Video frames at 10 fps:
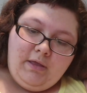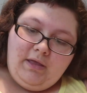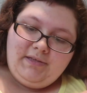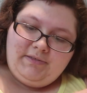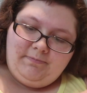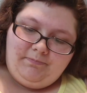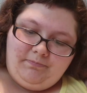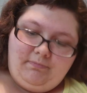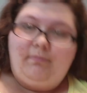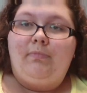It's
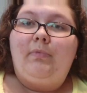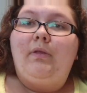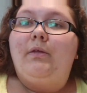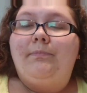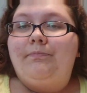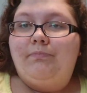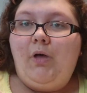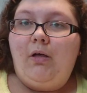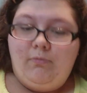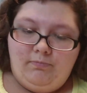
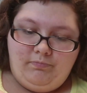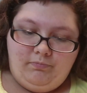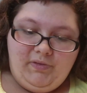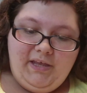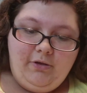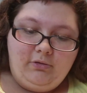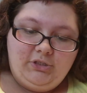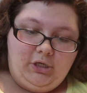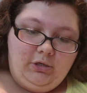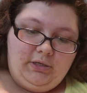all legal
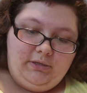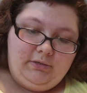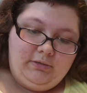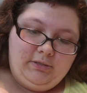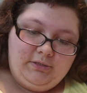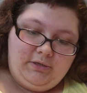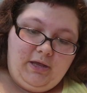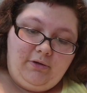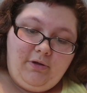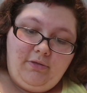jargon. So I
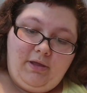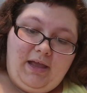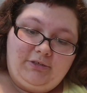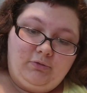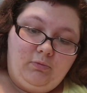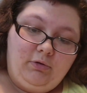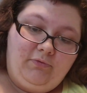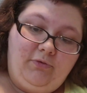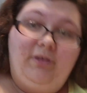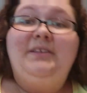don't know the actual word
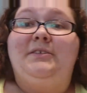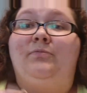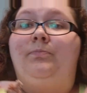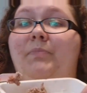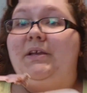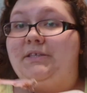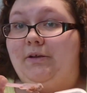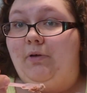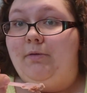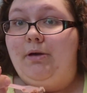for it. This is mixing
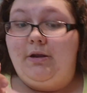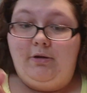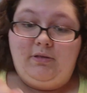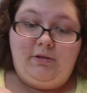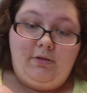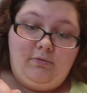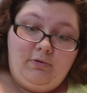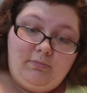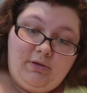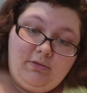way better than the other
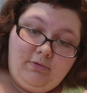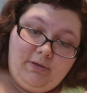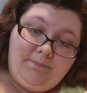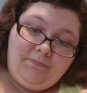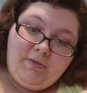one, by the way.